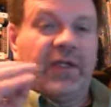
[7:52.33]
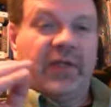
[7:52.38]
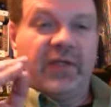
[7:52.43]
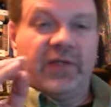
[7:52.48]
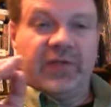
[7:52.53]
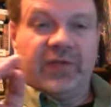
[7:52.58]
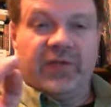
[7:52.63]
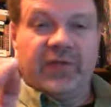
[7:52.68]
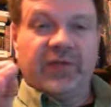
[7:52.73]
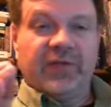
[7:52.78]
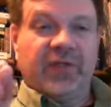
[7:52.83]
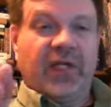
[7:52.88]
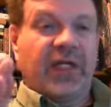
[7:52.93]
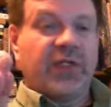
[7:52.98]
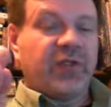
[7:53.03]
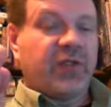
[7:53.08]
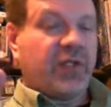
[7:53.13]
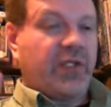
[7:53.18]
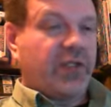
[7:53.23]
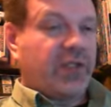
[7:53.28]
This is
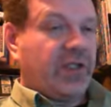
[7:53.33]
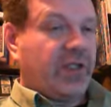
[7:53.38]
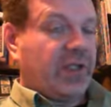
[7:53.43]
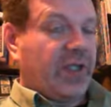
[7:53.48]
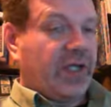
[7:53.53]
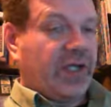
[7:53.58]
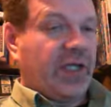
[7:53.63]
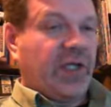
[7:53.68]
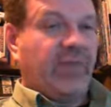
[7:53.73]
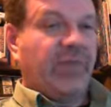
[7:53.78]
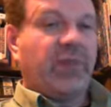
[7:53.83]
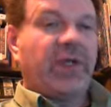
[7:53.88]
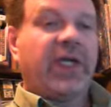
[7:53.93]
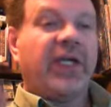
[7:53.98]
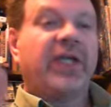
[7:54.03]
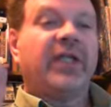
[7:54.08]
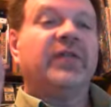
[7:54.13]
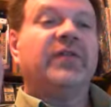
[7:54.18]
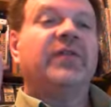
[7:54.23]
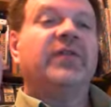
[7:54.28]
not judging the
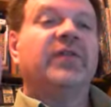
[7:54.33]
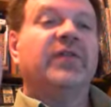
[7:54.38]
campaign.